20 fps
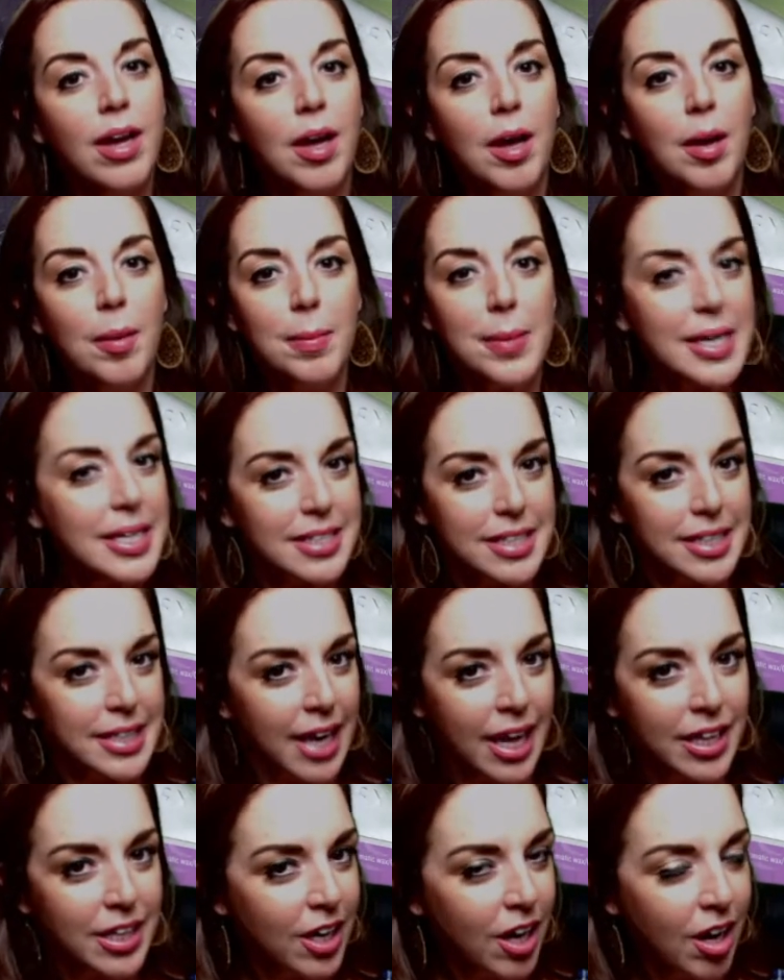being
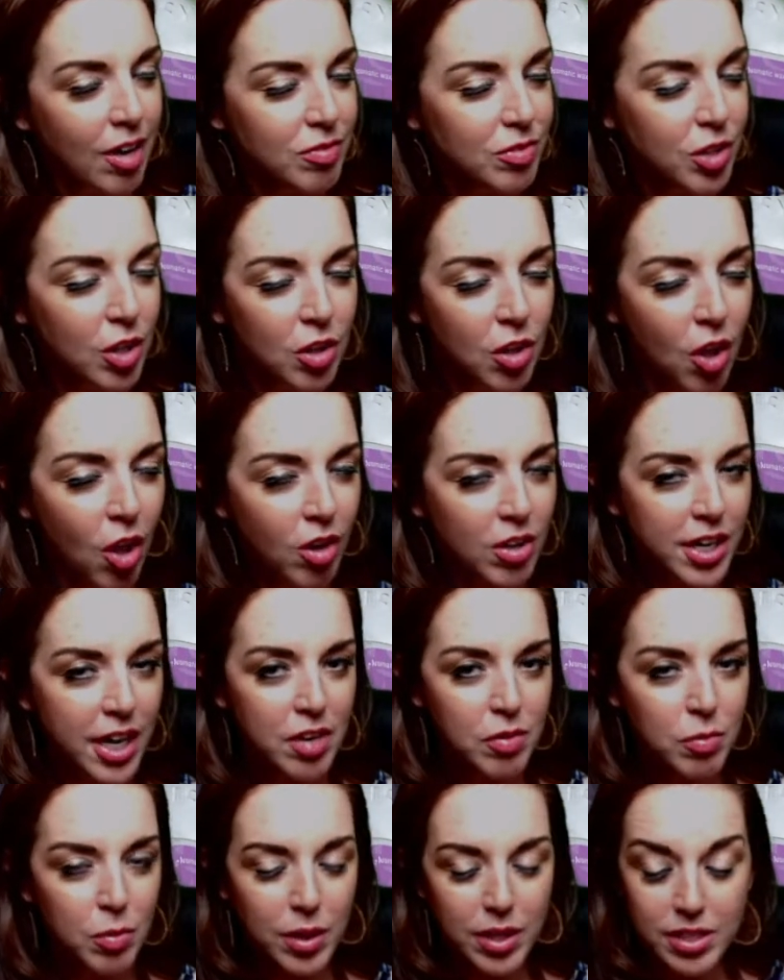together after a long day
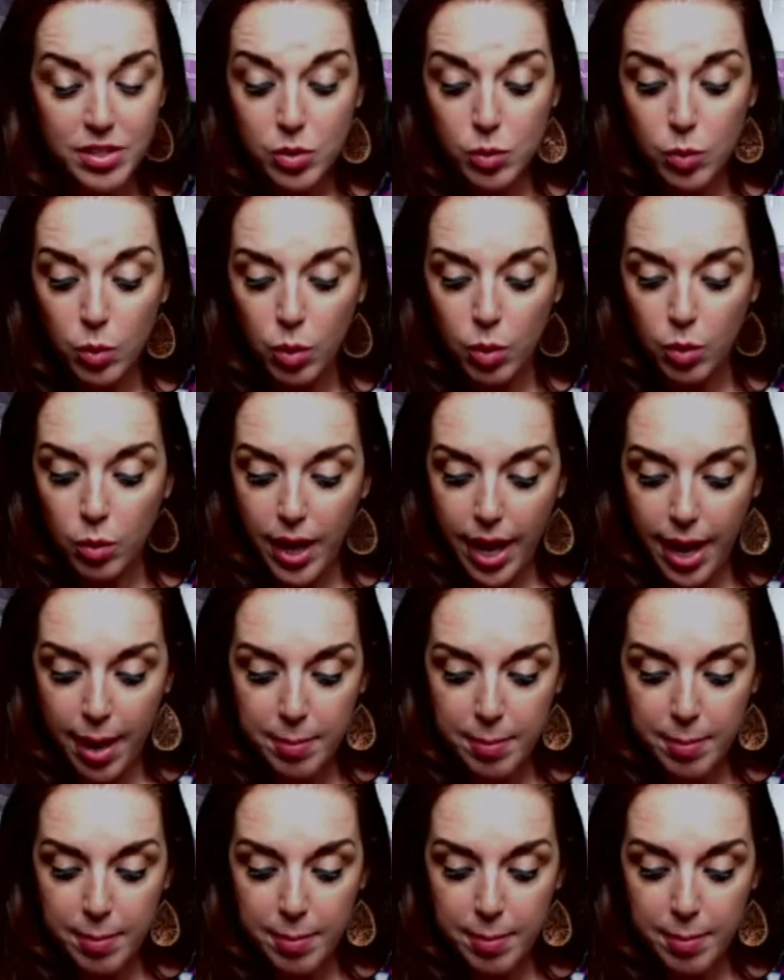of work and school, okay?